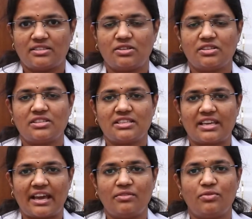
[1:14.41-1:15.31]
So, in
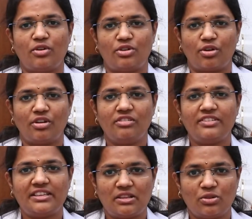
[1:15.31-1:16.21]
scan what all
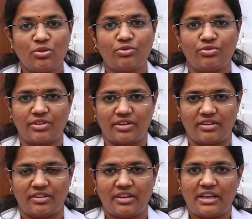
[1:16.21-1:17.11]
we look for?
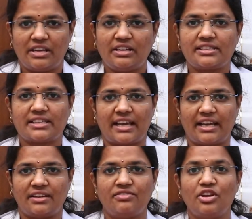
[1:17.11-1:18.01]
In
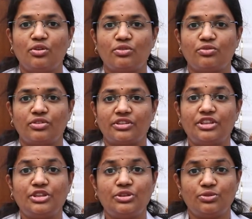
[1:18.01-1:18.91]
scan we look for
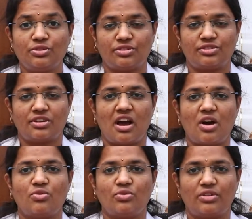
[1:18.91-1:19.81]
the uterus,
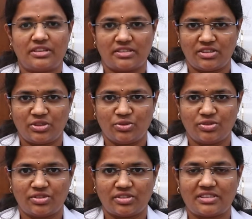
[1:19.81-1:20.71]
how is the
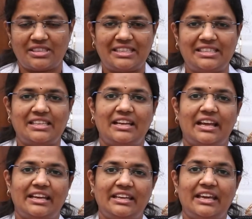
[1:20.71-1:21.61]
uterus, is there
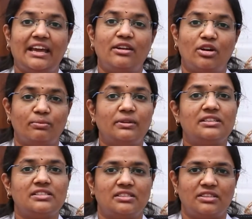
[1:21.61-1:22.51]
any
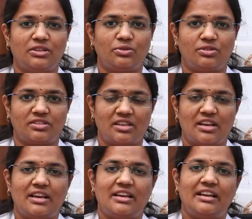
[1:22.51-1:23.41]
anomalies in the uterus
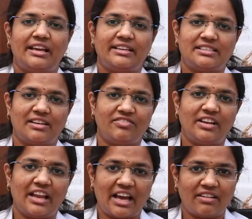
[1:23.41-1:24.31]
like some
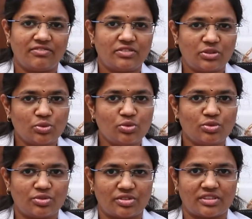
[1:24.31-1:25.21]
will have two
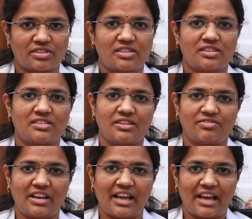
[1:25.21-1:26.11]
uterus, some
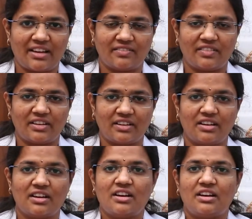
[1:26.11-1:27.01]
will have a
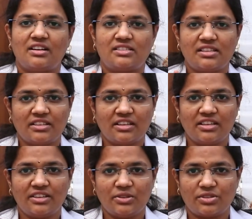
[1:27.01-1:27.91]

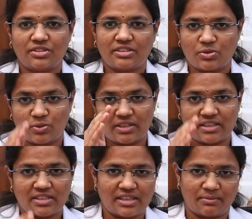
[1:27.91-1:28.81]
single uterus with
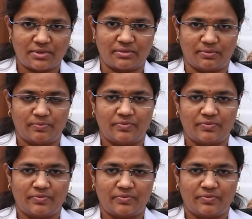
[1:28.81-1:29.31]
a septum